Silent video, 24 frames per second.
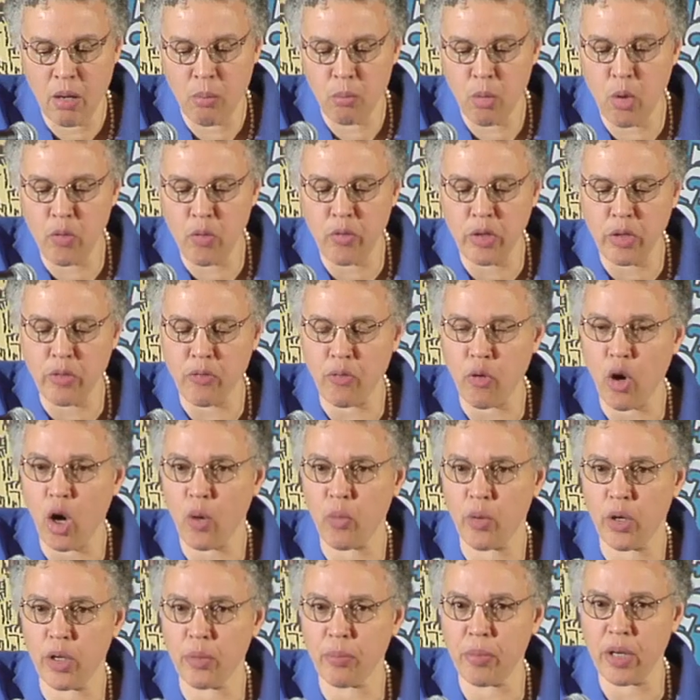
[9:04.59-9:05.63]
Moving
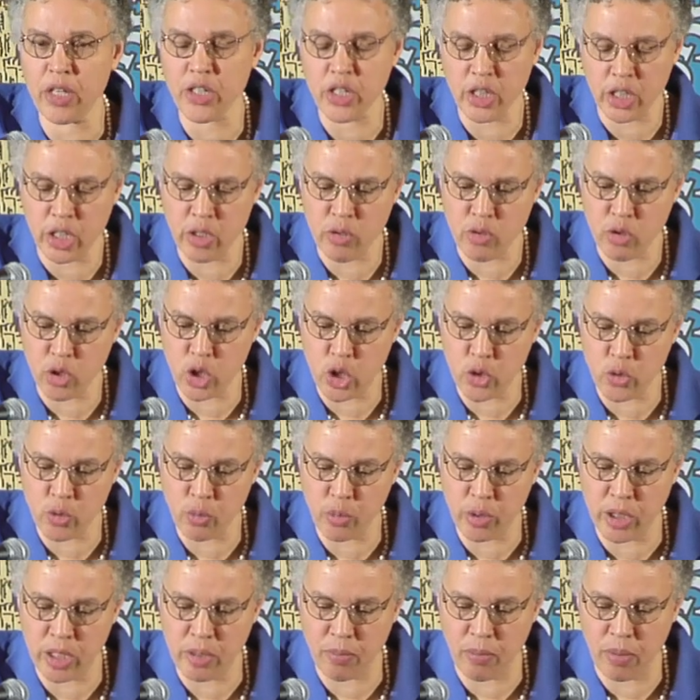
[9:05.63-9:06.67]
forward, budget controls will
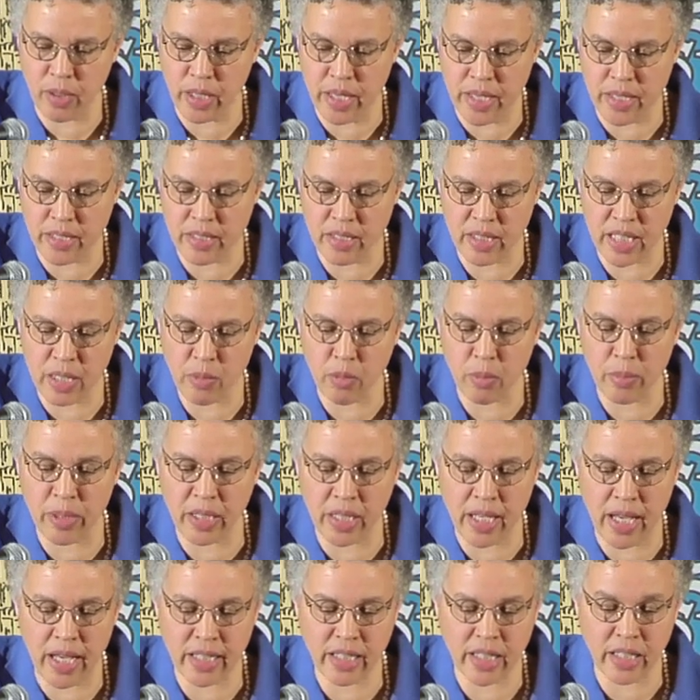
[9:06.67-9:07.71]
be in place and they will be
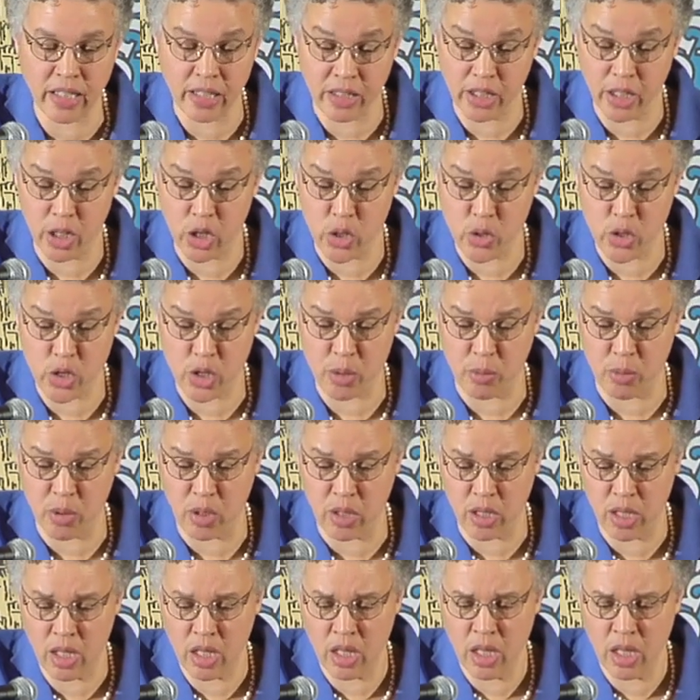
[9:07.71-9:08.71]
non-negotiable.